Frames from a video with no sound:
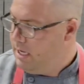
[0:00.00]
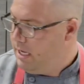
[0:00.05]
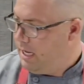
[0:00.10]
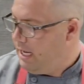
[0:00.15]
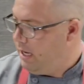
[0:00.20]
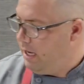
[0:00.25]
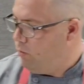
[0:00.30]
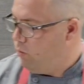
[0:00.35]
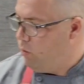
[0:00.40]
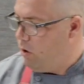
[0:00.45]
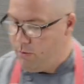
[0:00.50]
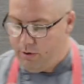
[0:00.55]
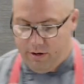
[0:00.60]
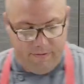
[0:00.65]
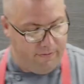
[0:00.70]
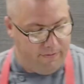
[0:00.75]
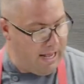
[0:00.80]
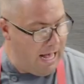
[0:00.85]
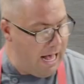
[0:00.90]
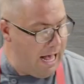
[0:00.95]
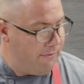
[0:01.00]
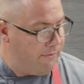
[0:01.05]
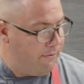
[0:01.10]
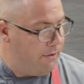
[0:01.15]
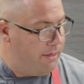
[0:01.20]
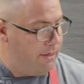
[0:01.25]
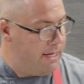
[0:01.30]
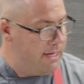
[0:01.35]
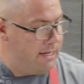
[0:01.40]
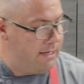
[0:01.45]
And what we've got for
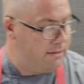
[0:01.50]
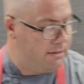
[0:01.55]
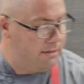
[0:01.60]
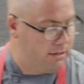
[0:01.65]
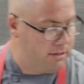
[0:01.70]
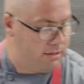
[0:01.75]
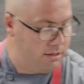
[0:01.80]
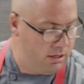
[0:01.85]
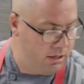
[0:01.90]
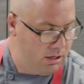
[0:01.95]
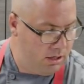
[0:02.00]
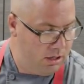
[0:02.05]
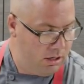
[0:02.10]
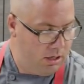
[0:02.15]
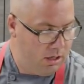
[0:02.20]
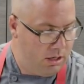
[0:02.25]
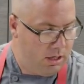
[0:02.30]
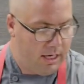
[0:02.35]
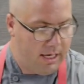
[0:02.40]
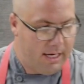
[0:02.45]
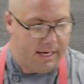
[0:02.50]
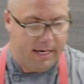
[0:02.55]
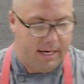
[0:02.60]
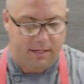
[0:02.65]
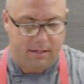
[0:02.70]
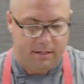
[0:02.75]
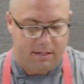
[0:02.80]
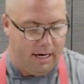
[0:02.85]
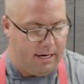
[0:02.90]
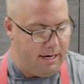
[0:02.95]
this
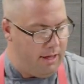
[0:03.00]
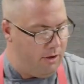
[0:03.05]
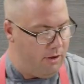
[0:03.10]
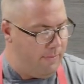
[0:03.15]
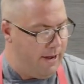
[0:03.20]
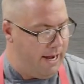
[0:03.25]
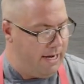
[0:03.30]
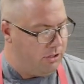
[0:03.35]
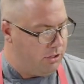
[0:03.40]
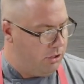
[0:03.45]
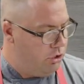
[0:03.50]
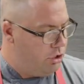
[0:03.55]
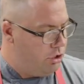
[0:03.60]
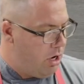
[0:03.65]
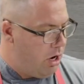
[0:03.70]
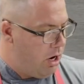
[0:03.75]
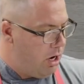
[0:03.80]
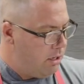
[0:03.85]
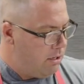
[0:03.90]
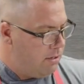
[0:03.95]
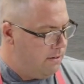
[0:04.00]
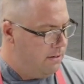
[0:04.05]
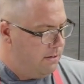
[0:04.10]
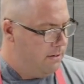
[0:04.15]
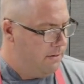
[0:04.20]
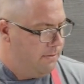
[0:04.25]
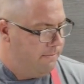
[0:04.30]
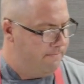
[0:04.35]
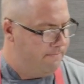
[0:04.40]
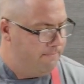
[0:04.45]
is another mason jar.
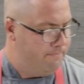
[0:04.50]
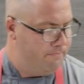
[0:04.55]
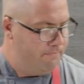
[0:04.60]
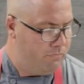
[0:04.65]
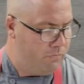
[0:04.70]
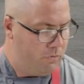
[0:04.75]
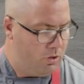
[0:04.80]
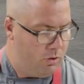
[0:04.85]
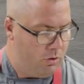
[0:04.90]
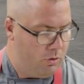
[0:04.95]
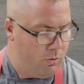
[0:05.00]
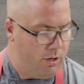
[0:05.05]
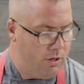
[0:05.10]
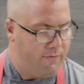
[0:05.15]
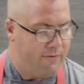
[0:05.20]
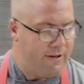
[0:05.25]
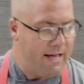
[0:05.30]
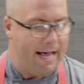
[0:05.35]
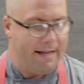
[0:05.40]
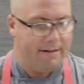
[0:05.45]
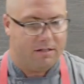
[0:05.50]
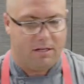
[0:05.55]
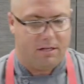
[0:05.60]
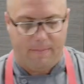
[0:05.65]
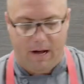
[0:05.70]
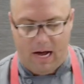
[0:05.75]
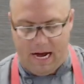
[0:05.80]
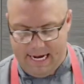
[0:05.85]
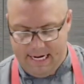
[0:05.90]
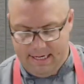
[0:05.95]
We've got some
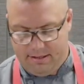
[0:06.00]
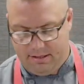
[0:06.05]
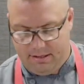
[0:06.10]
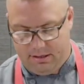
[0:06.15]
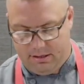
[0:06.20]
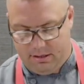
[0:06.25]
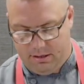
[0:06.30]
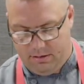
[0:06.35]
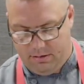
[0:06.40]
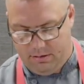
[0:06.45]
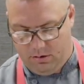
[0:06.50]
ice.